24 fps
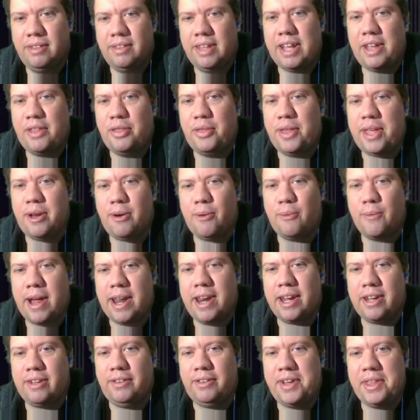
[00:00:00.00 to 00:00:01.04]
Like,
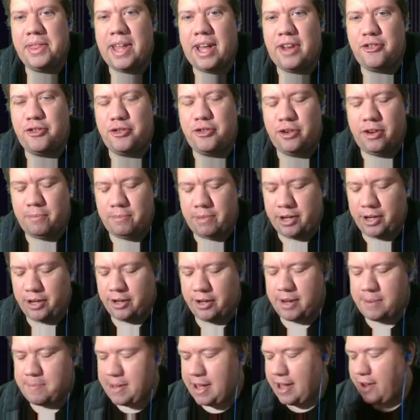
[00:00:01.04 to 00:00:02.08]
theoretically, that should have been a
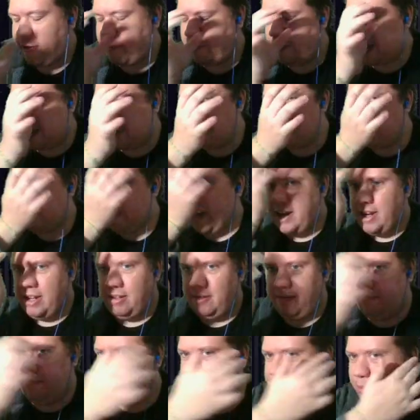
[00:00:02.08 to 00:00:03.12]
good match, but I bet it
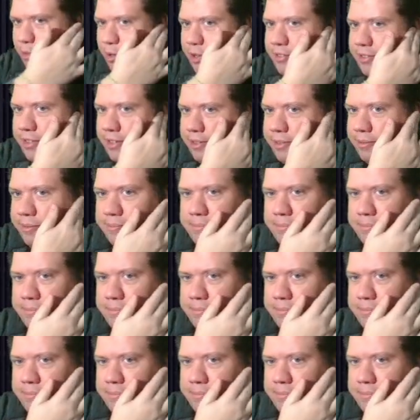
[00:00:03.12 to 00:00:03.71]
wasn't.